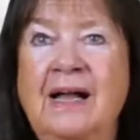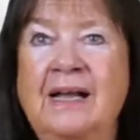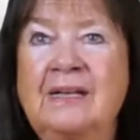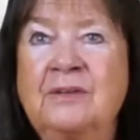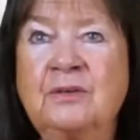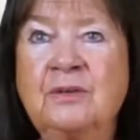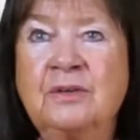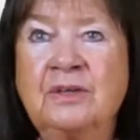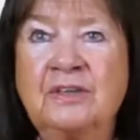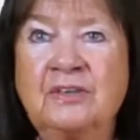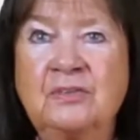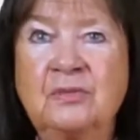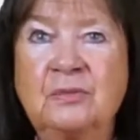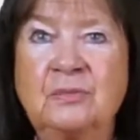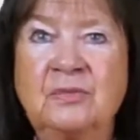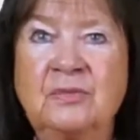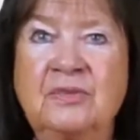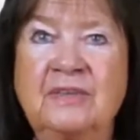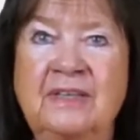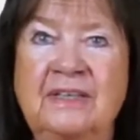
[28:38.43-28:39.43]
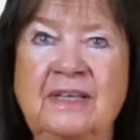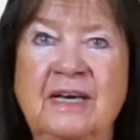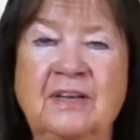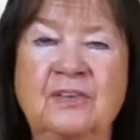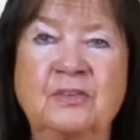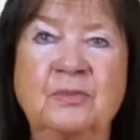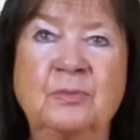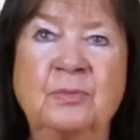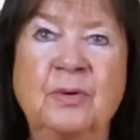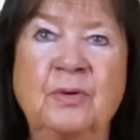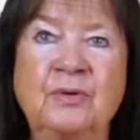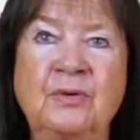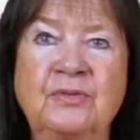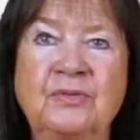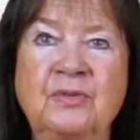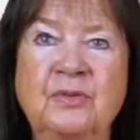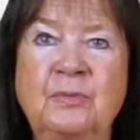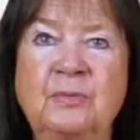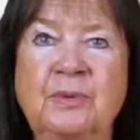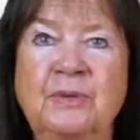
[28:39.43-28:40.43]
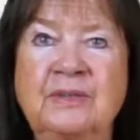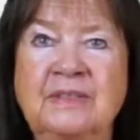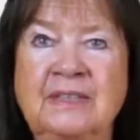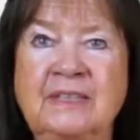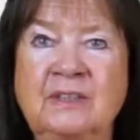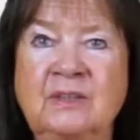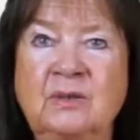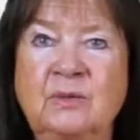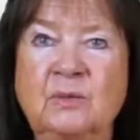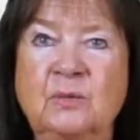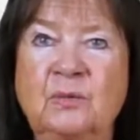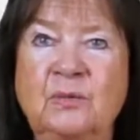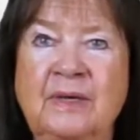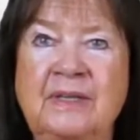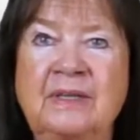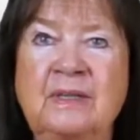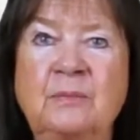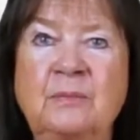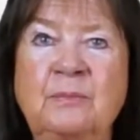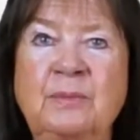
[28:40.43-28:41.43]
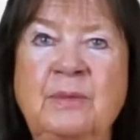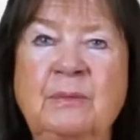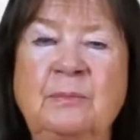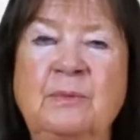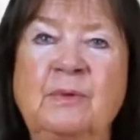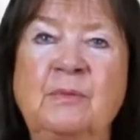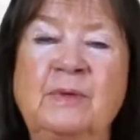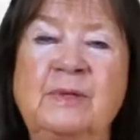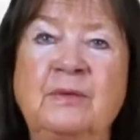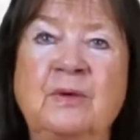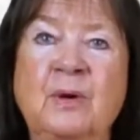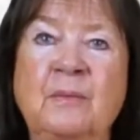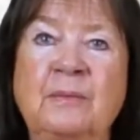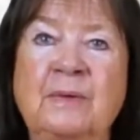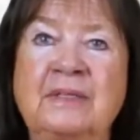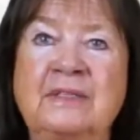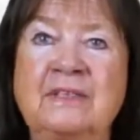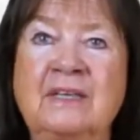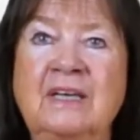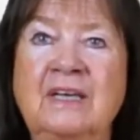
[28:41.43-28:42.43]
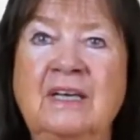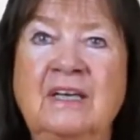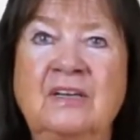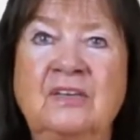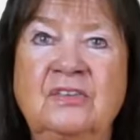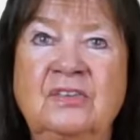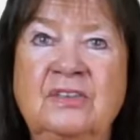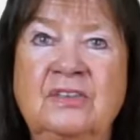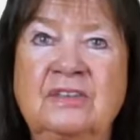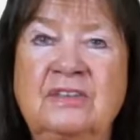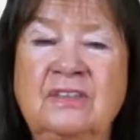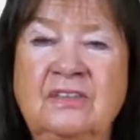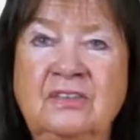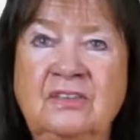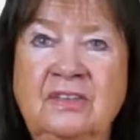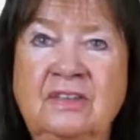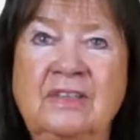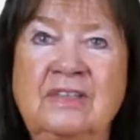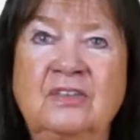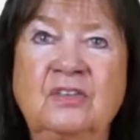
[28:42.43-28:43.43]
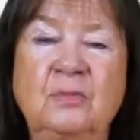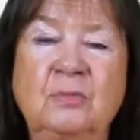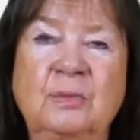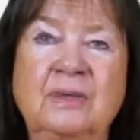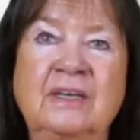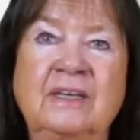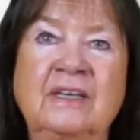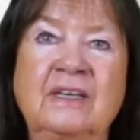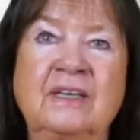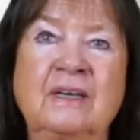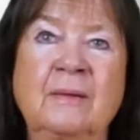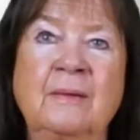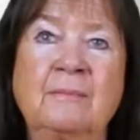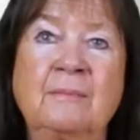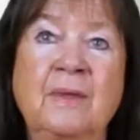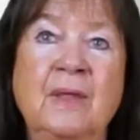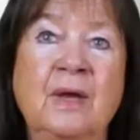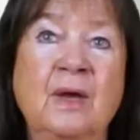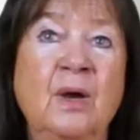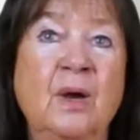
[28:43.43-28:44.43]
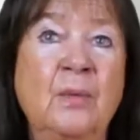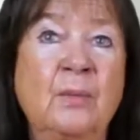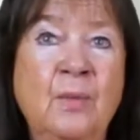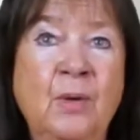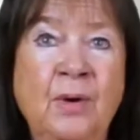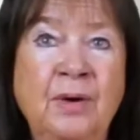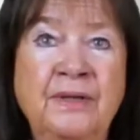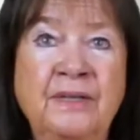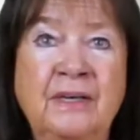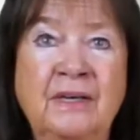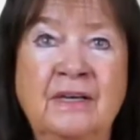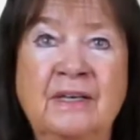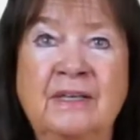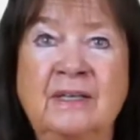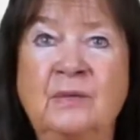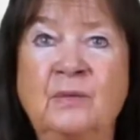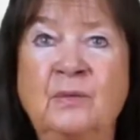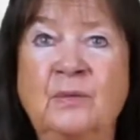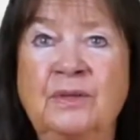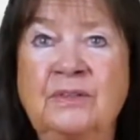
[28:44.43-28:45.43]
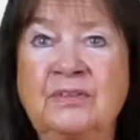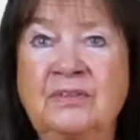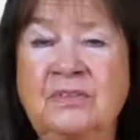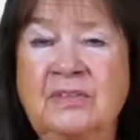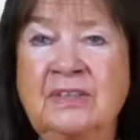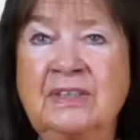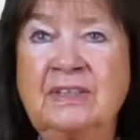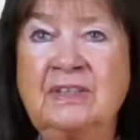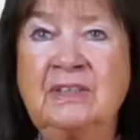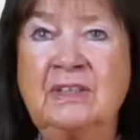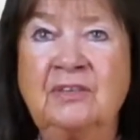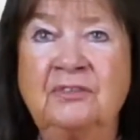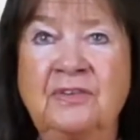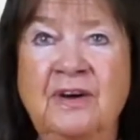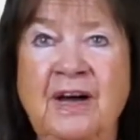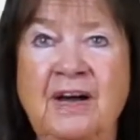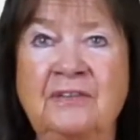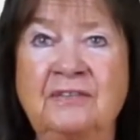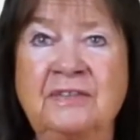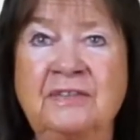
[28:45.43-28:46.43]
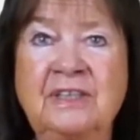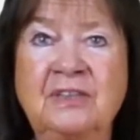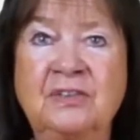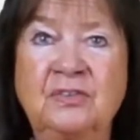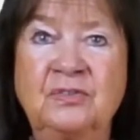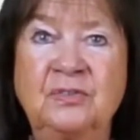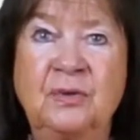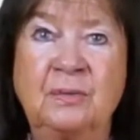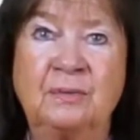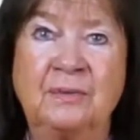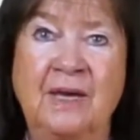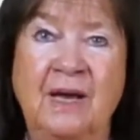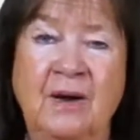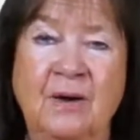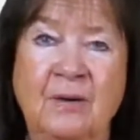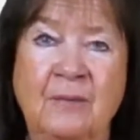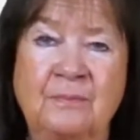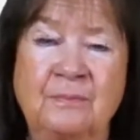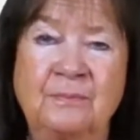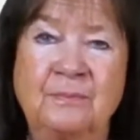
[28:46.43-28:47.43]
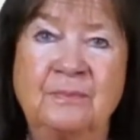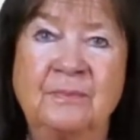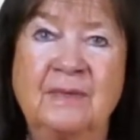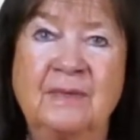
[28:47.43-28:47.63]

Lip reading: algorithms that are supposed to predict when the people will commit, statistically speaking, a murder in what street in 5 years from now,